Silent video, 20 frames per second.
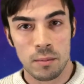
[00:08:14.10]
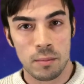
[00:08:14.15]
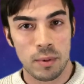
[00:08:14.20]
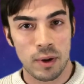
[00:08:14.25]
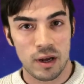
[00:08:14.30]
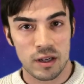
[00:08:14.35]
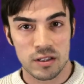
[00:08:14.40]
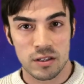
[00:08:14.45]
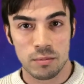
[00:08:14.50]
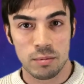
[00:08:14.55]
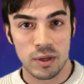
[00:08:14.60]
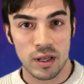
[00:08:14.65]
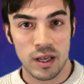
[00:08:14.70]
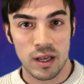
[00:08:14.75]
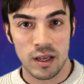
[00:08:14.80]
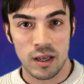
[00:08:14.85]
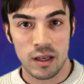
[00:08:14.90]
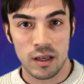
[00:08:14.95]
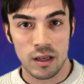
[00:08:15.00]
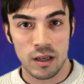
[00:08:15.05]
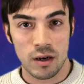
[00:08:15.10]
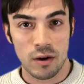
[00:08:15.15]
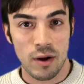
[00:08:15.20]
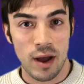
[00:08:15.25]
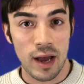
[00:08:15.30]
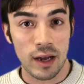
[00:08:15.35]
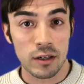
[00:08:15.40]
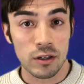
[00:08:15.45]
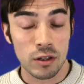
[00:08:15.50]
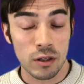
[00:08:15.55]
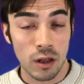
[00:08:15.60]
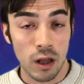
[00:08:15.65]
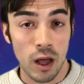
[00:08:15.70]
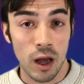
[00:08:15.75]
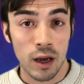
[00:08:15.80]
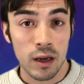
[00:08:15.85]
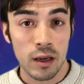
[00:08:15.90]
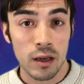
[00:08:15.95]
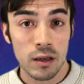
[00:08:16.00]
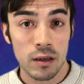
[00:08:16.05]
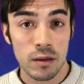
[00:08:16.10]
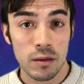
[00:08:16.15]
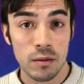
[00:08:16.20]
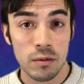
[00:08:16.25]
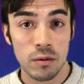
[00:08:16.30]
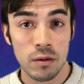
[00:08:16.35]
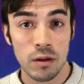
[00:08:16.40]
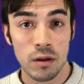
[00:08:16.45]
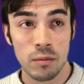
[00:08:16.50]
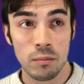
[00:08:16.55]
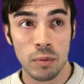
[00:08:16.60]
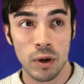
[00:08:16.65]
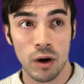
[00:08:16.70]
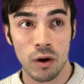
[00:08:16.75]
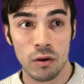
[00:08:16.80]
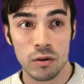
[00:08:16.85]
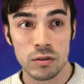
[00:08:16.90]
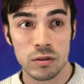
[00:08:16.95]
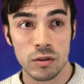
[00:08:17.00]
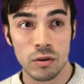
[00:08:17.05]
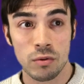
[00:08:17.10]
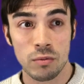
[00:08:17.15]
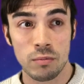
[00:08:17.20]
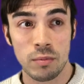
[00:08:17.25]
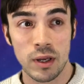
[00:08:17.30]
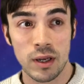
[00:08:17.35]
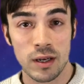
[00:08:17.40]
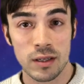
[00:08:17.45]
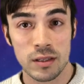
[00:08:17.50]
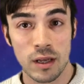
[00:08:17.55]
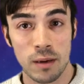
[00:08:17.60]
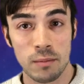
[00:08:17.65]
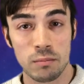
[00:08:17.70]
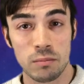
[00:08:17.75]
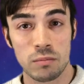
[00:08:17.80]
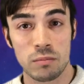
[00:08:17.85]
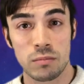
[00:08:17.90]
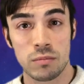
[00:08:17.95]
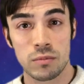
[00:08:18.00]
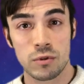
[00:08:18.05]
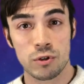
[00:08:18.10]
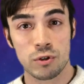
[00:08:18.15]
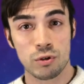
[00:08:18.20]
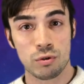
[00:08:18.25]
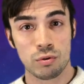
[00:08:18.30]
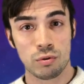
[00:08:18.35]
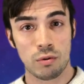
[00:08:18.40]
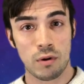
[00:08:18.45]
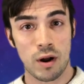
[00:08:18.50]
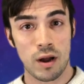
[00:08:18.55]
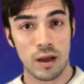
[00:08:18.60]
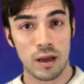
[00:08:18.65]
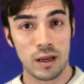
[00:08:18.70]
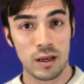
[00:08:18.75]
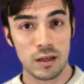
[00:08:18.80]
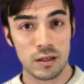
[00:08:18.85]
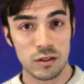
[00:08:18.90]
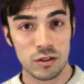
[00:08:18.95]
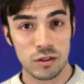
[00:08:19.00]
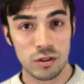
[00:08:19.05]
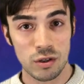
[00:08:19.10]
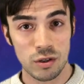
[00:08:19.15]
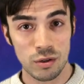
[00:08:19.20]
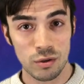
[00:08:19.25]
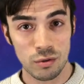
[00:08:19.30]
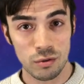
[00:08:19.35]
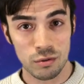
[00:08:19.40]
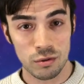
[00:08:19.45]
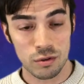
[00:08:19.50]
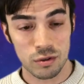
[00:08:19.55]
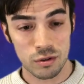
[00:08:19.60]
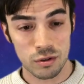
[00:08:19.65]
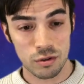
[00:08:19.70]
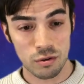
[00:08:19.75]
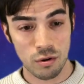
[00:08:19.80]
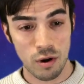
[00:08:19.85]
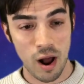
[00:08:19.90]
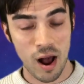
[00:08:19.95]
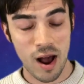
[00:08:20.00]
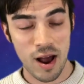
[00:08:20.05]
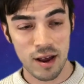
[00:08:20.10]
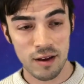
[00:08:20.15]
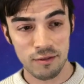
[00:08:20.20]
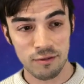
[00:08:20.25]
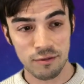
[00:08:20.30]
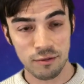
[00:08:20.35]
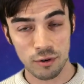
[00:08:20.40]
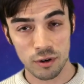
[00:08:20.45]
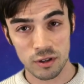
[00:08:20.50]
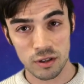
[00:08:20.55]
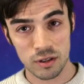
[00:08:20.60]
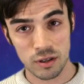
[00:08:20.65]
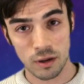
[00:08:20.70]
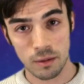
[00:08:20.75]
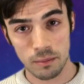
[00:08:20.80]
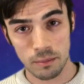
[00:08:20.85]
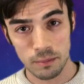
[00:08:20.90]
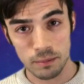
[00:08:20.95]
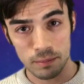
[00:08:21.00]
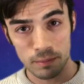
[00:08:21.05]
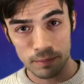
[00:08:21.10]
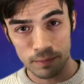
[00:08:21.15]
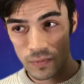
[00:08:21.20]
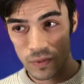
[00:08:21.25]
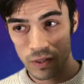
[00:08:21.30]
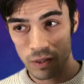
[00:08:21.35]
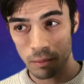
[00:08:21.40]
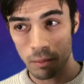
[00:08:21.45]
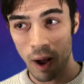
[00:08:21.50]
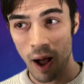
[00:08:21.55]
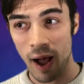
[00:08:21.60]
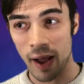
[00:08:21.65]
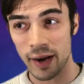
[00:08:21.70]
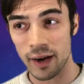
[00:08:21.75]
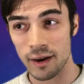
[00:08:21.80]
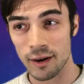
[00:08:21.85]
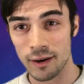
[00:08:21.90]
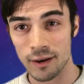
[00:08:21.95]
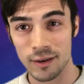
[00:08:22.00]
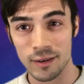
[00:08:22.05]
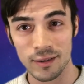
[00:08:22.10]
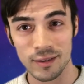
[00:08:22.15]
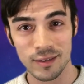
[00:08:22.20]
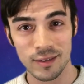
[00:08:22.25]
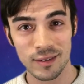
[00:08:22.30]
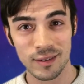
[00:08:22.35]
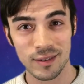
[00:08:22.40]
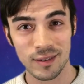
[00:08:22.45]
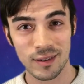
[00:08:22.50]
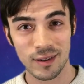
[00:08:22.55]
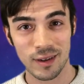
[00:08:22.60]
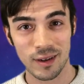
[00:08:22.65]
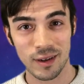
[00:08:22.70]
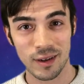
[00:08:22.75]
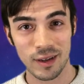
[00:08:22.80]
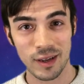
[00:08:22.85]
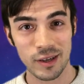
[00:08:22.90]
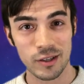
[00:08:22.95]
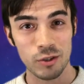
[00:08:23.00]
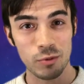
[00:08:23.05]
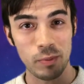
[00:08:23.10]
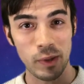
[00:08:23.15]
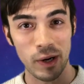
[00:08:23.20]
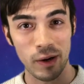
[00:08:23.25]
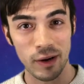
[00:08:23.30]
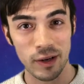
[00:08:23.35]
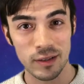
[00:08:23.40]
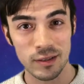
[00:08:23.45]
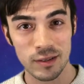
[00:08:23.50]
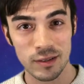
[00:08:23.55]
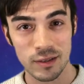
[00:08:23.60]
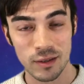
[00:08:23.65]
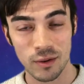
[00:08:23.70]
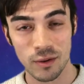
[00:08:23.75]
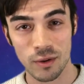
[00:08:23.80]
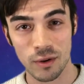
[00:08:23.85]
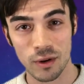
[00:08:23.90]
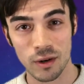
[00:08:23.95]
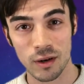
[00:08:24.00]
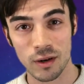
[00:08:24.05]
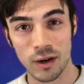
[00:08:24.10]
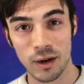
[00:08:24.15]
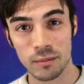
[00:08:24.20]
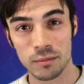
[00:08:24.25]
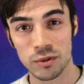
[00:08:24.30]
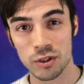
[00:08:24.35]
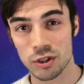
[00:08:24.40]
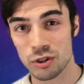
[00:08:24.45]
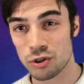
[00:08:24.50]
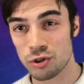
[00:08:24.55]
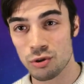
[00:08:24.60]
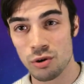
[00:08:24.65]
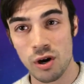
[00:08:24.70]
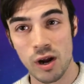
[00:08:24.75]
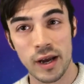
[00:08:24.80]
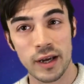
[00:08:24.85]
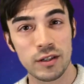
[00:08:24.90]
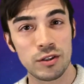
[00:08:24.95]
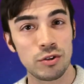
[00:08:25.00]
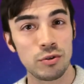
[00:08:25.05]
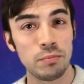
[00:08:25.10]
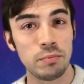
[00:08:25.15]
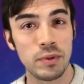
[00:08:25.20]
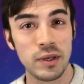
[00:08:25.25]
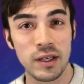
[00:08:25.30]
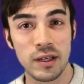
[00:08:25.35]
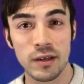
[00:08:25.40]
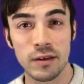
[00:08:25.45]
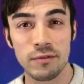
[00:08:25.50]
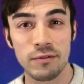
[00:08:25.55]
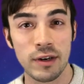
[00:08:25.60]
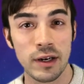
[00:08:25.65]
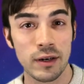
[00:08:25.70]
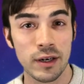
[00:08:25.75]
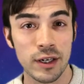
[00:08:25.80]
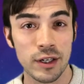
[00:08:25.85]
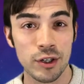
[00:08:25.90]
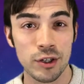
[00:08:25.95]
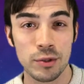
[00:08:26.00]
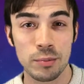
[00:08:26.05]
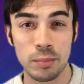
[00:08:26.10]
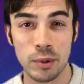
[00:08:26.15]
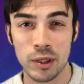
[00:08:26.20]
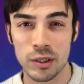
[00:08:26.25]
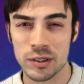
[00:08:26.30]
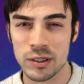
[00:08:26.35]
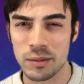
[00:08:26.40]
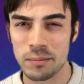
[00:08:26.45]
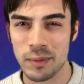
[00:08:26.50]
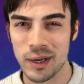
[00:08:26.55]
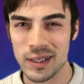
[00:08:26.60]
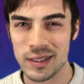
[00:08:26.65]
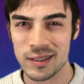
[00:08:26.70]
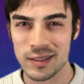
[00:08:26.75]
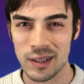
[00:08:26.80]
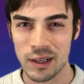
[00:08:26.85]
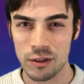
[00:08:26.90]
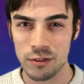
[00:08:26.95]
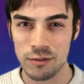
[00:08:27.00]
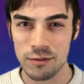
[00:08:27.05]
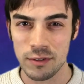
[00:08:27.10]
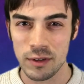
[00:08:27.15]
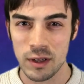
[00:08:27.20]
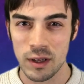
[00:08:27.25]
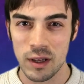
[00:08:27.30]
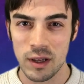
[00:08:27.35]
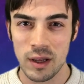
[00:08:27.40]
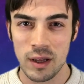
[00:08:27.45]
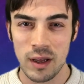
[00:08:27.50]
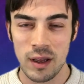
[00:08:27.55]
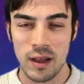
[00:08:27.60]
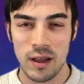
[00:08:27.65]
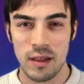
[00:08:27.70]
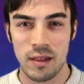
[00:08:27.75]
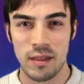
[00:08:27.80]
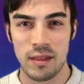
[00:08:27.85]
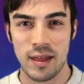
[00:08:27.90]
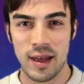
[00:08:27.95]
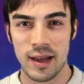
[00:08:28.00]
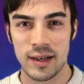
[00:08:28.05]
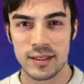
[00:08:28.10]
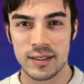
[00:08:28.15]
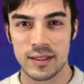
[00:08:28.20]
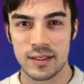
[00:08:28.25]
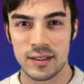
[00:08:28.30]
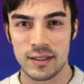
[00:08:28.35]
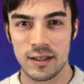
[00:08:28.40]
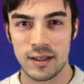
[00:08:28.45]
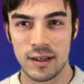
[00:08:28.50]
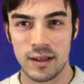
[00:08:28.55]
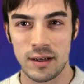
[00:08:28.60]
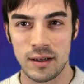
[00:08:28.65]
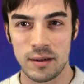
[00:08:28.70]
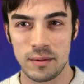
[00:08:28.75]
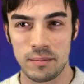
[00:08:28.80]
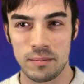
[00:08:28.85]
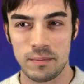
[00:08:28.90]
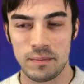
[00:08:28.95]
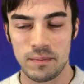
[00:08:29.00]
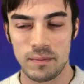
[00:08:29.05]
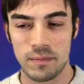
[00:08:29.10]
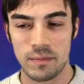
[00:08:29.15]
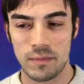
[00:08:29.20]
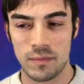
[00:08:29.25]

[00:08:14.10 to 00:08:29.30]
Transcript: possibly you know had good luck, but also because I'm trying to strive for some some higher uh, experience or I'm just trying to be a very good person myself that um,